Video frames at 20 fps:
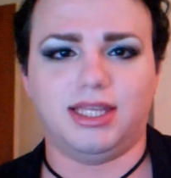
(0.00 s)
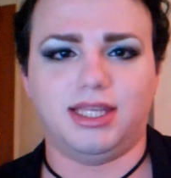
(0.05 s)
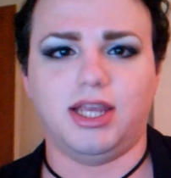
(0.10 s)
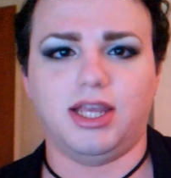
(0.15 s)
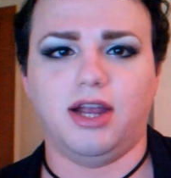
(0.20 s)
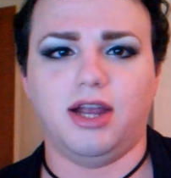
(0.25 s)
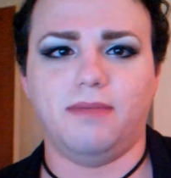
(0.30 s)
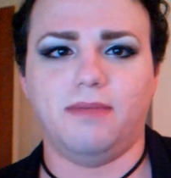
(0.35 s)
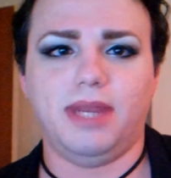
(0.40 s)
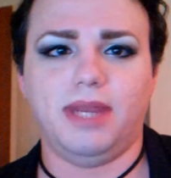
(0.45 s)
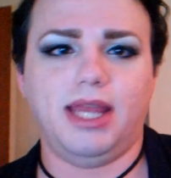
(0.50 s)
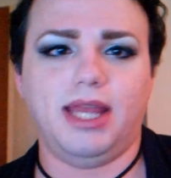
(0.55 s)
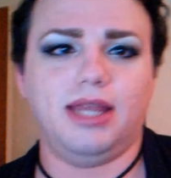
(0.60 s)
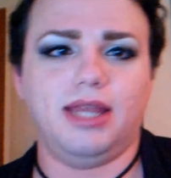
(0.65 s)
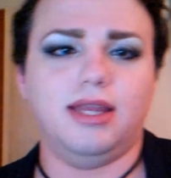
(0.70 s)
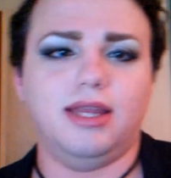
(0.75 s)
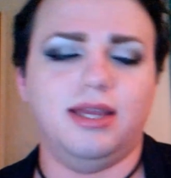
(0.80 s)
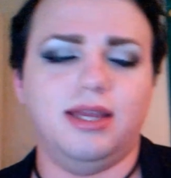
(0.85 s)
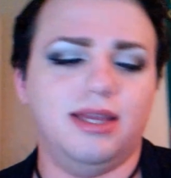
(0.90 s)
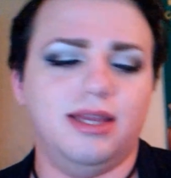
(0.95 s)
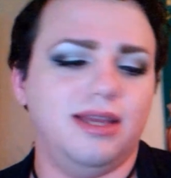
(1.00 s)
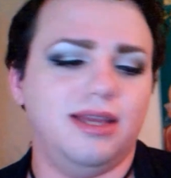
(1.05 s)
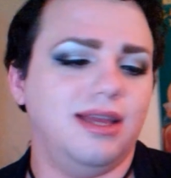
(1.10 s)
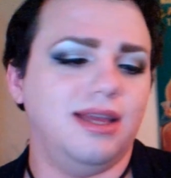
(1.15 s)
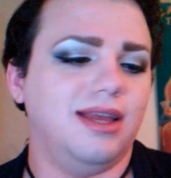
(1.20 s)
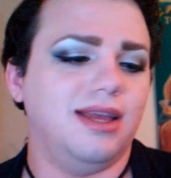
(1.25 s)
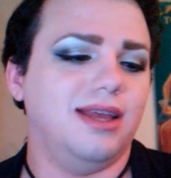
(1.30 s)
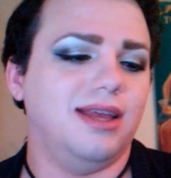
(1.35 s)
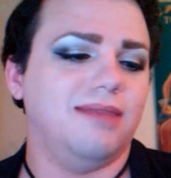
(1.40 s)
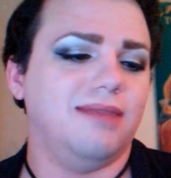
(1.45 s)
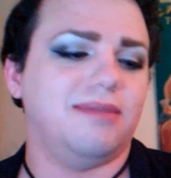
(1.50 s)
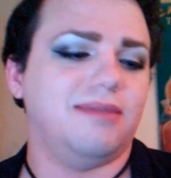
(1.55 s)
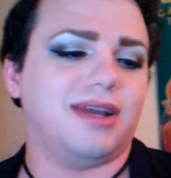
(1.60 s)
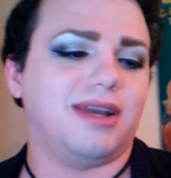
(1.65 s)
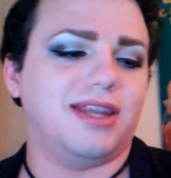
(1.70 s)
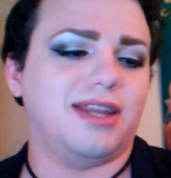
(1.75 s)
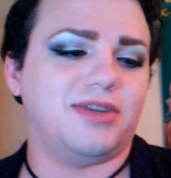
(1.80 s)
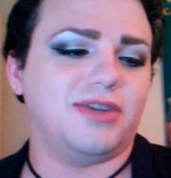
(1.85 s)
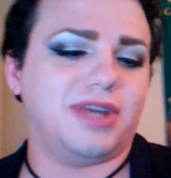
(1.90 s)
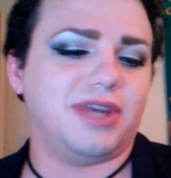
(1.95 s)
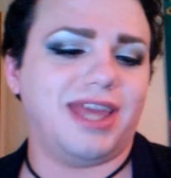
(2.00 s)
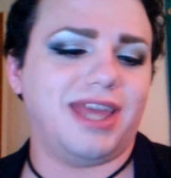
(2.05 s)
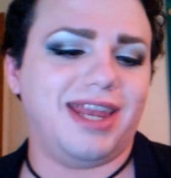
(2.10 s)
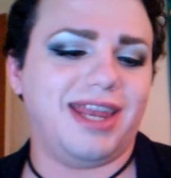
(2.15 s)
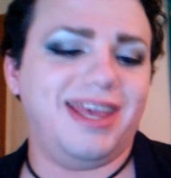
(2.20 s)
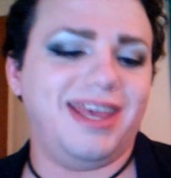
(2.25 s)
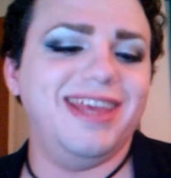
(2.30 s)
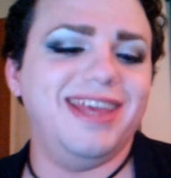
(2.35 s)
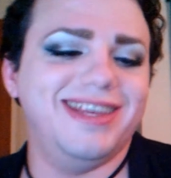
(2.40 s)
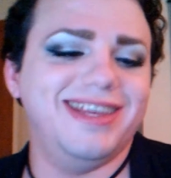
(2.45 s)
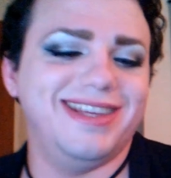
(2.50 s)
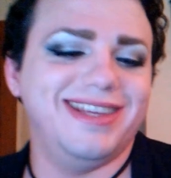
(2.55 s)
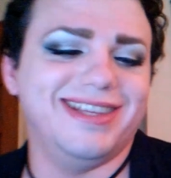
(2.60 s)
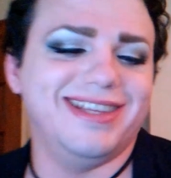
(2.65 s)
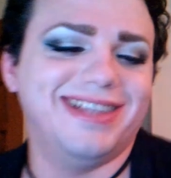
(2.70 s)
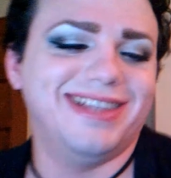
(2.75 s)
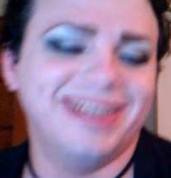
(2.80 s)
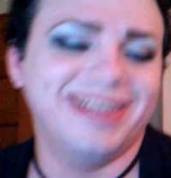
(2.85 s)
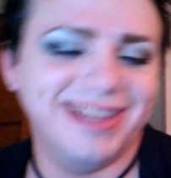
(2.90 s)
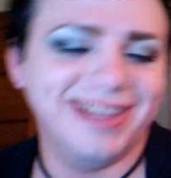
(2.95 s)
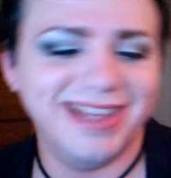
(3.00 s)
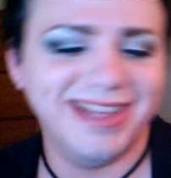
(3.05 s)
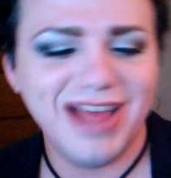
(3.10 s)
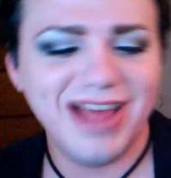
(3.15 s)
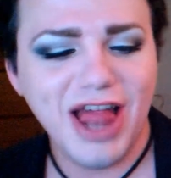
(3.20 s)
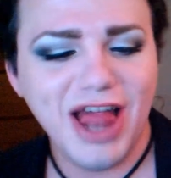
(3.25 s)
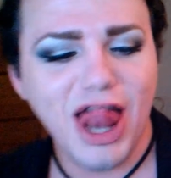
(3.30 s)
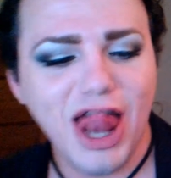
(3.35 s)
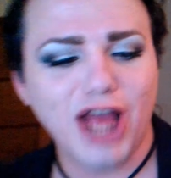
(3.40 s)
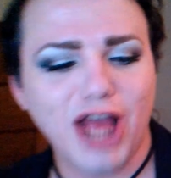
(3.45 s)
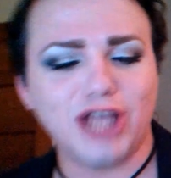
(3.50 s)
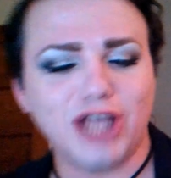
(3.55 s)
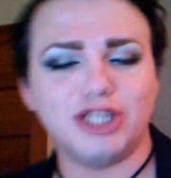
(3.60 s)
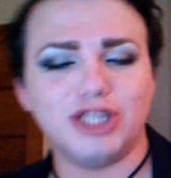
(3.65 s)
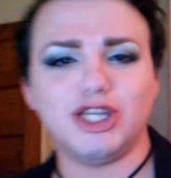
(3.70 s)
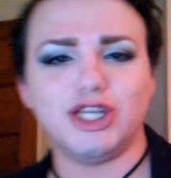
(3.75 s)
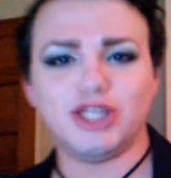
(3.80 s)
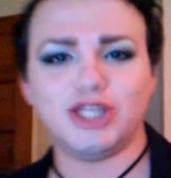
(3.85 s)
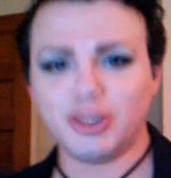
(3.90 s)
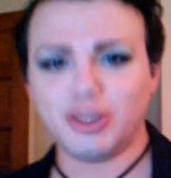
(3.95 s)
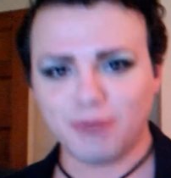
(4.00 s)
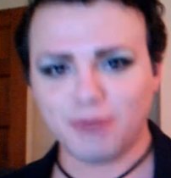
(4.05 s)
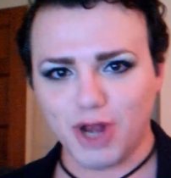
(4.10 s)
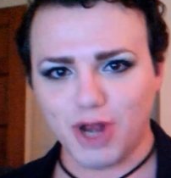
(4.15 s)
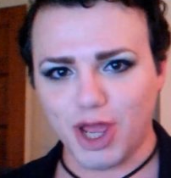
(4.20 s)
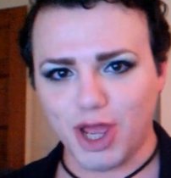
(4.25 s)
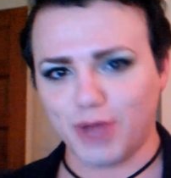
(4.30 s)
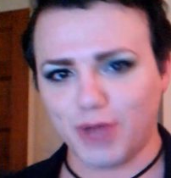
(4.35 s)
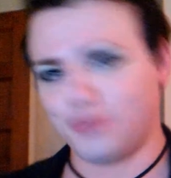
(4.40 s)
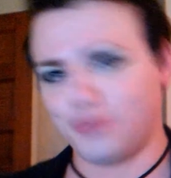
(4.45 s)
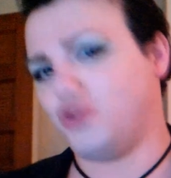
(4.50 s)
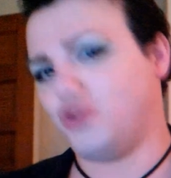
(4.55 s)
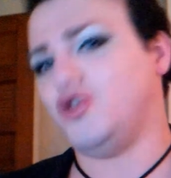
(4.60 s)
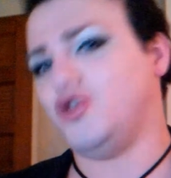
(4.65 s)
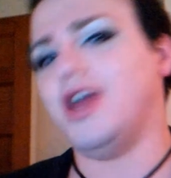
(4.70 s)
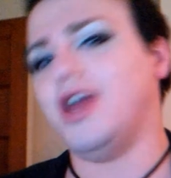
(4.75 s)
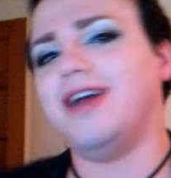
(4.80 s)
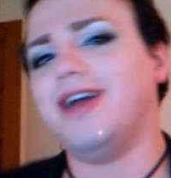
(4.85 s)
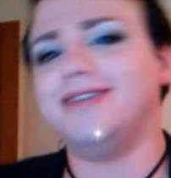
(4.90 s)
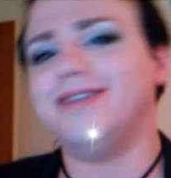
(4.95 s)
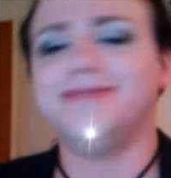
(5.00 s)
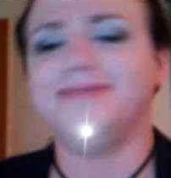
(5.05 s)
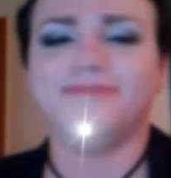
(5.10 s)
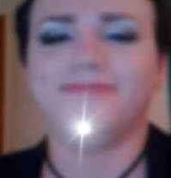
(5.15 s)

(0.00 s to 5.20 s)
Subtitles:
It's carbonated. I'm not gonna drink any because it just did my lips.